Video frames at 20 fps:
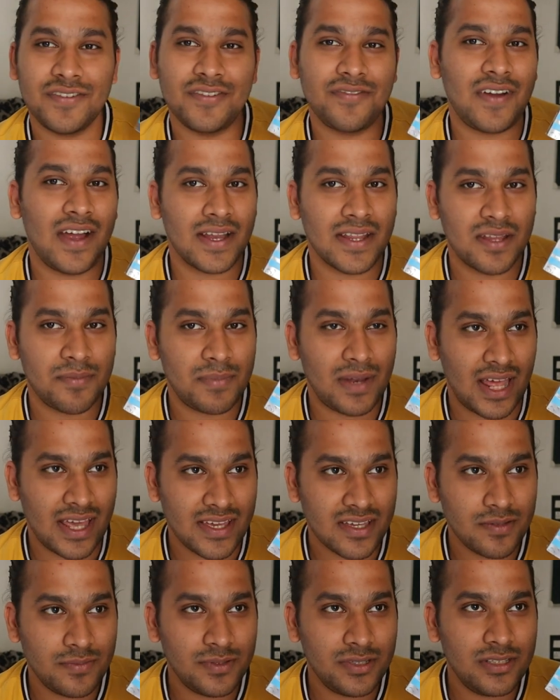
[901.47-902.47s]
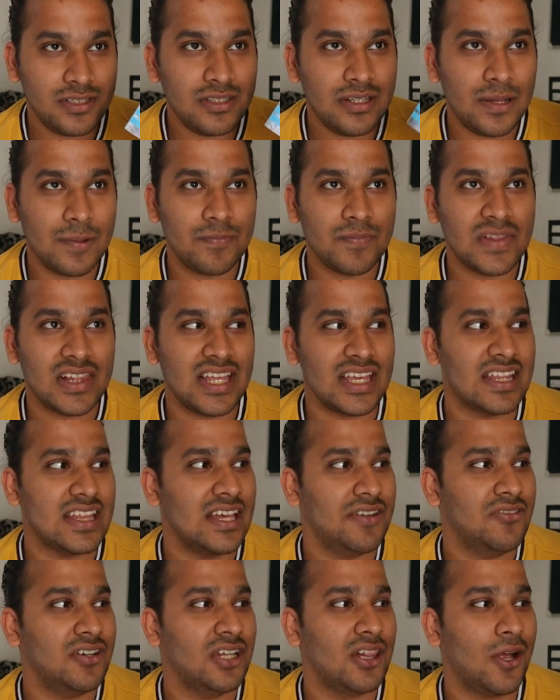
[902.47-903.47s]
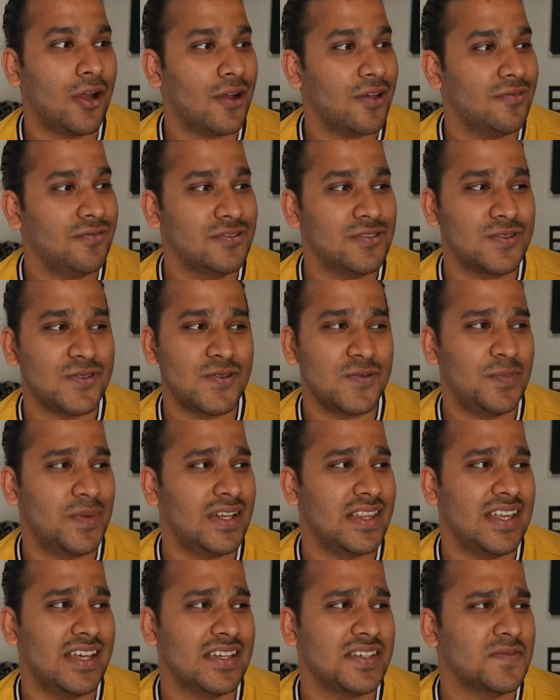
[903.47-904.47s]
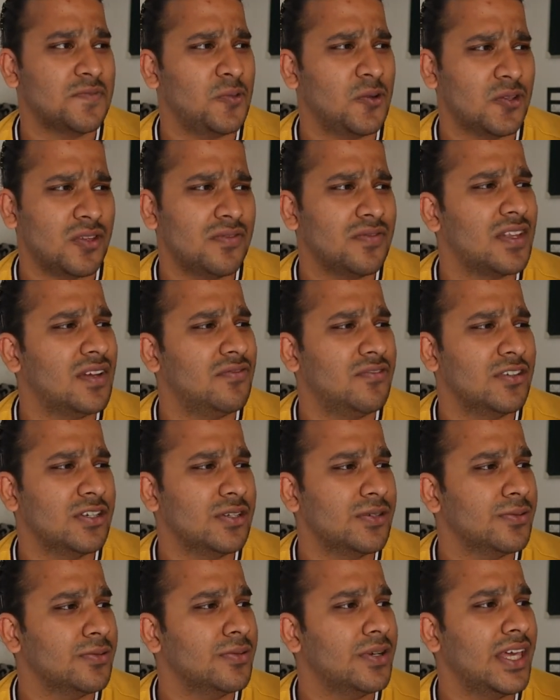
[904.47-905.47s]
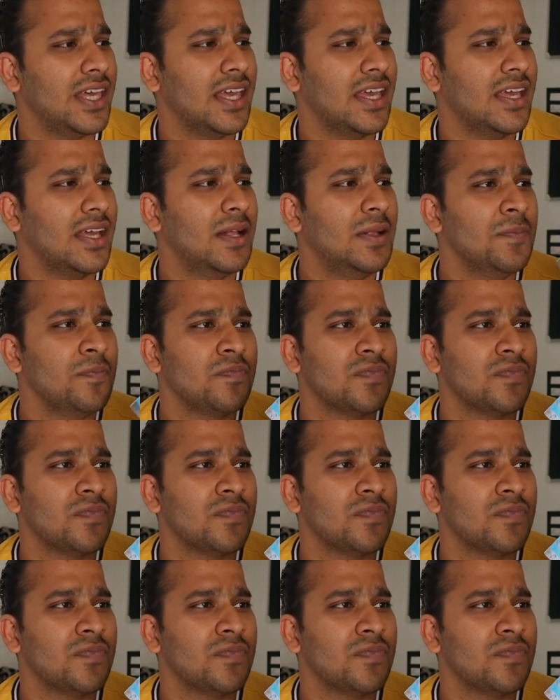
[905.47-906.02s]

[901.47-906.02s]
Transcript: even find them likable. Like, there were a lot of stupid things both of them were doing.